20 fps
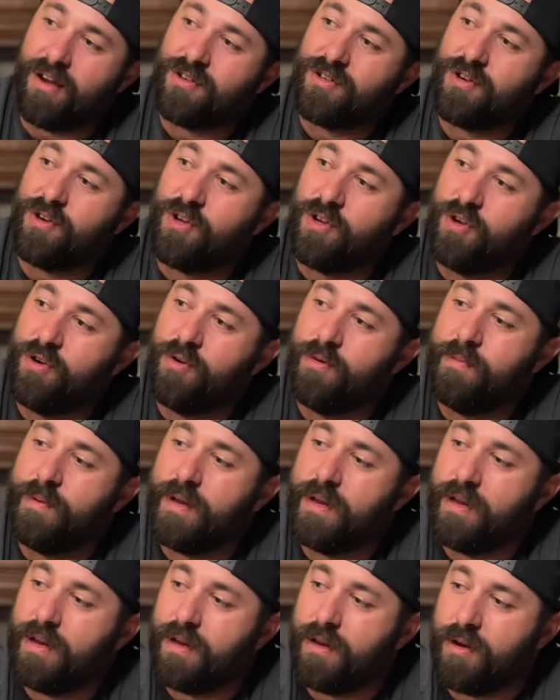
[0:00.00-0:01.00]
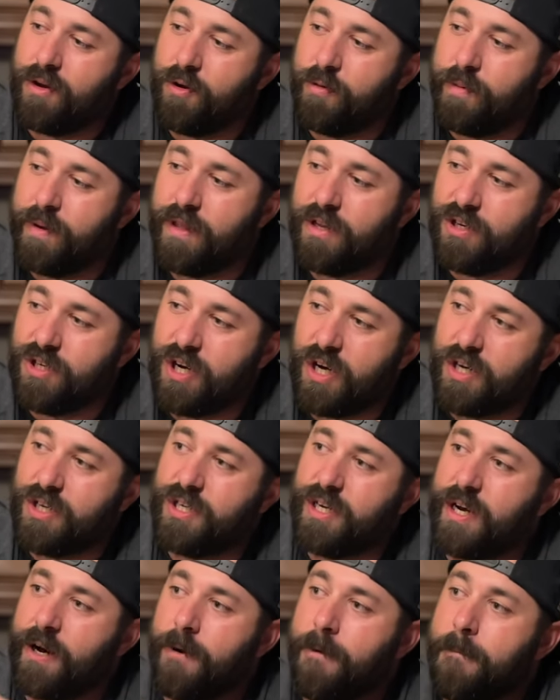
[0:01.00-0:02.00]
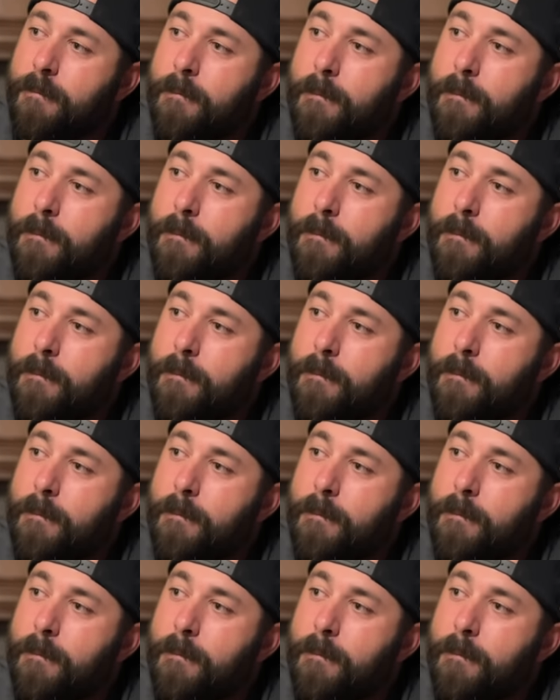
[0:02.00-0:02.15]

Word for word: So you be you be the judge here.